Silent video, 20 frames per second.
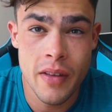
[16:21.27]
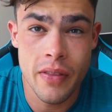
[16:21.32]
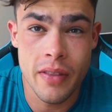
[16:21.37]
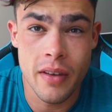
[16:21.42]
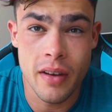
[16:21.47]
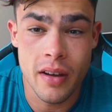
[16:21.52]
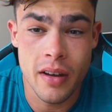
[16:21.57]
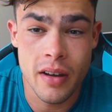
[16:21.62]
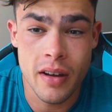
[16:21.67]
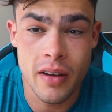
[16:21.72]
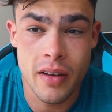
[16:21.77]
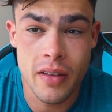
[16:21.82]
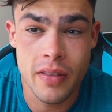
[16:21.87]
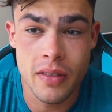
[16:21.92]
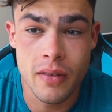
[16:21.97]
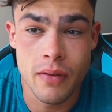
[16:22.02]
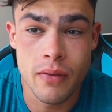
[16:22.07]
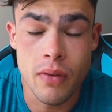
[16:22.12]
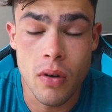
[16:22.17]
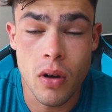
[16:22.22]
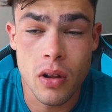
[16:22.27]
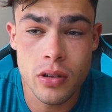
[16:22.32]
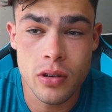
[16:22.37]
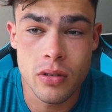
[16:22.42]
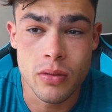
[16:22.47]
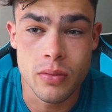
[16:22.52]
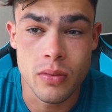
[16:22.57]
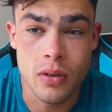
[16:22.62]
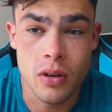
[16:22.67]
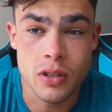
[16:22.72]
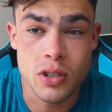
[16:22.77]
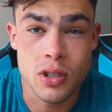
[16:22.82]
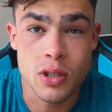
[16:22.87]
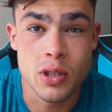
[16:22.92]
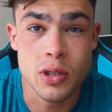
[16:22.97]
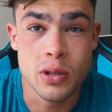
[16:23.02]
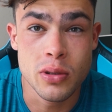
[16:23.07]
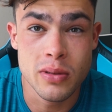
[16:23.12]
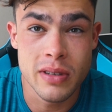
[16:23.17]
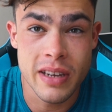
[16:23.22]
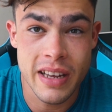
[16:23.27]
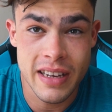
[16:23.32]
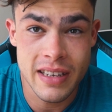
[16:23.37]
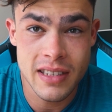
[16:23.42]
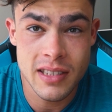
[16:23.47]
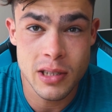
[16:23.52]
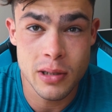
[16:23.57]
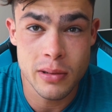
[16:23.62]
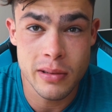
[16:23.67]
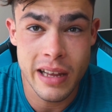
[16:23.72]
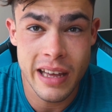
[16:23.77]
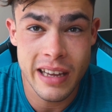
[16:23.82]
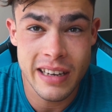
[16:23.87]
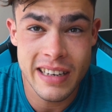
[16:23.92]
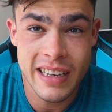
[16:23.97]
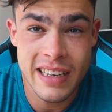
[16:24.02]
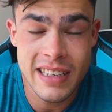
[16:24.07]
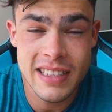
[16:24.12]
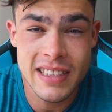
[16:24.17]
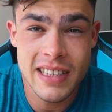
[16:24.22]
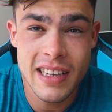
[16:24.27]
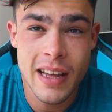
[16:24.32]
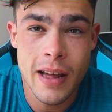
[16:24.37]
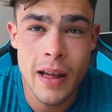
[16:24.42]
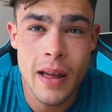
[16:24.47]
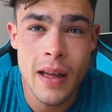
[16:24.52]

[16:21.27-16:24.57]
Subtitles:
the volume onto 2 days, 2 leg days,